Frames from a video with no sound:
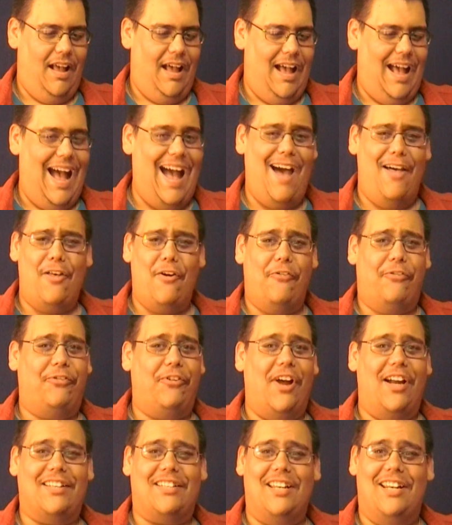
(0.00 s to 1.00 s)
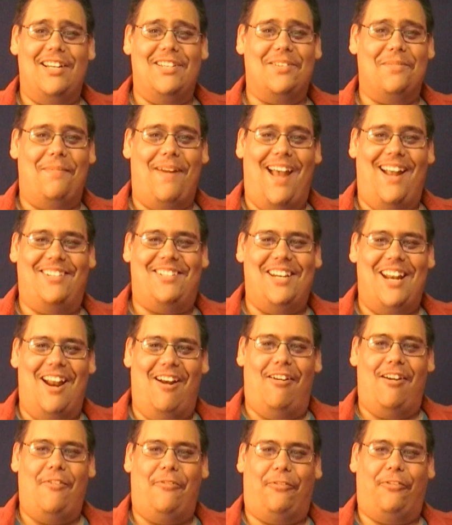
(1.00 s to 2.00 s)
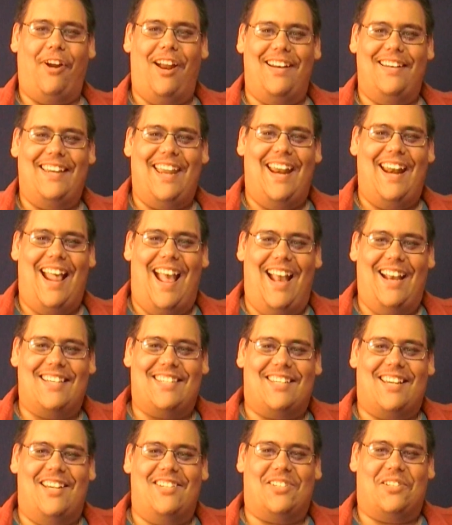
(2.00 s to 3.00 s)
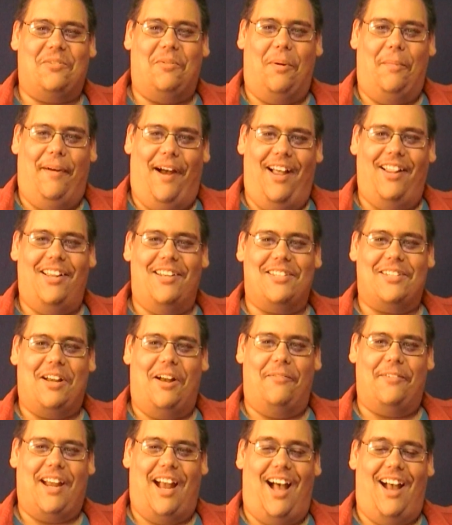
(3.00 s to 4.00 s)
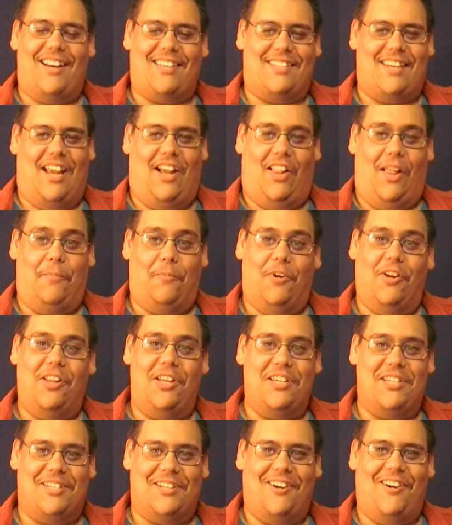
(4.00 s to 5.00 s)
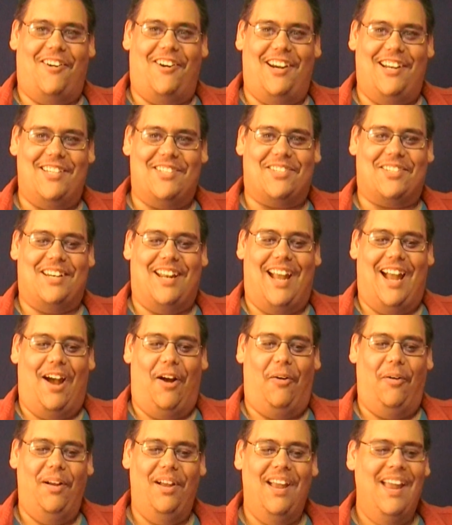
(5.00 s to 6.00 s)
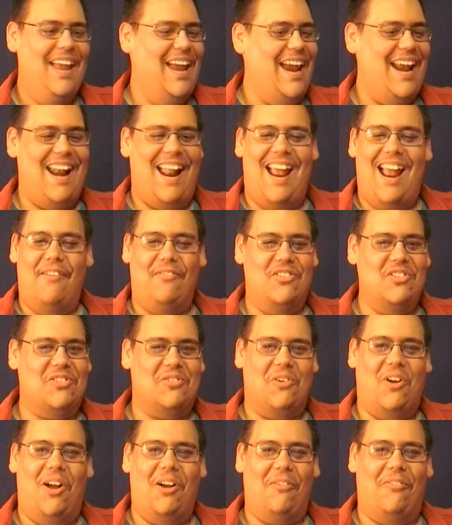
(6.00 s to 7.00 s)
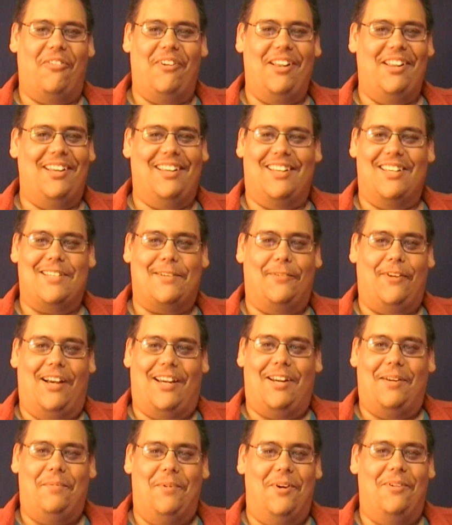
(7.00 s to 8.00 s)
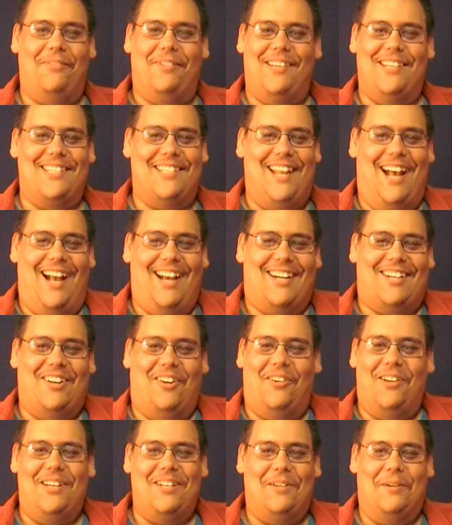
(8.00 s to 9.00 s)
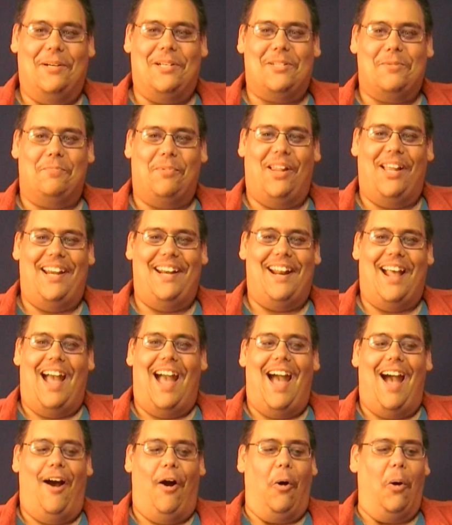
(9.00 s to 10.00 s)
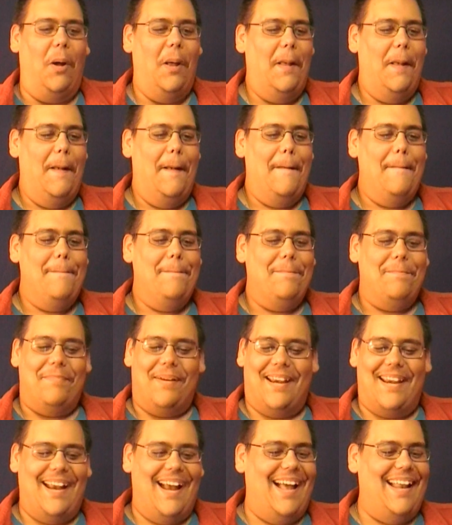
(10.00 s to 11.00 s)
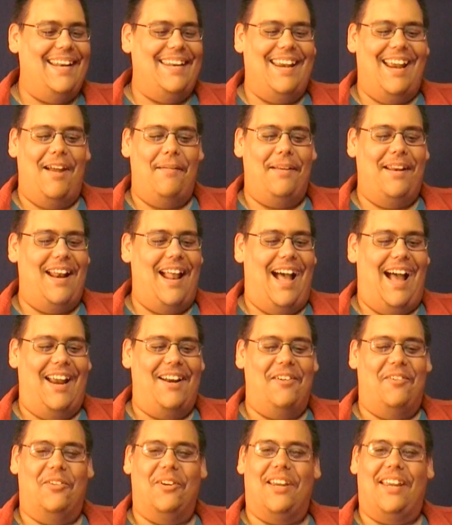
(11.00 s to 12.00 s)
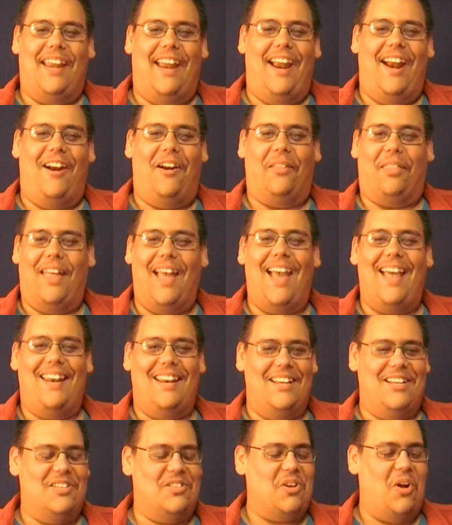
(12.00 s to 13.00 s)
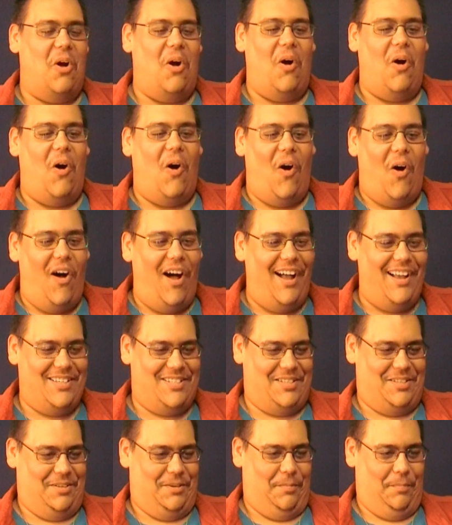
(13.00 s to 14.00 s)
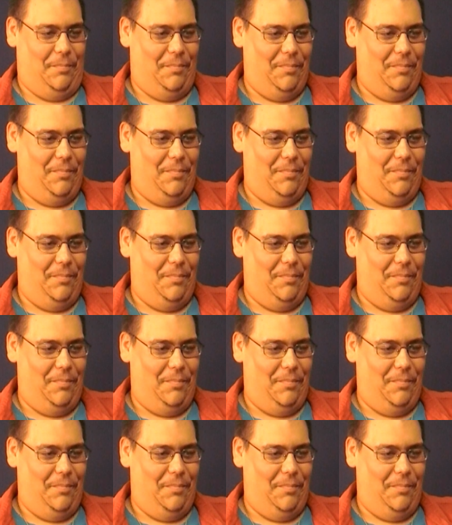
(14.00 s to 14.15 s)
How the fuck did his imaginary friend gain access to a Molotov cocktail? I'm really curious now. And I have a strong feeling this fucking movie is not going to explain how. But god damn it, I don't care. That is awesome.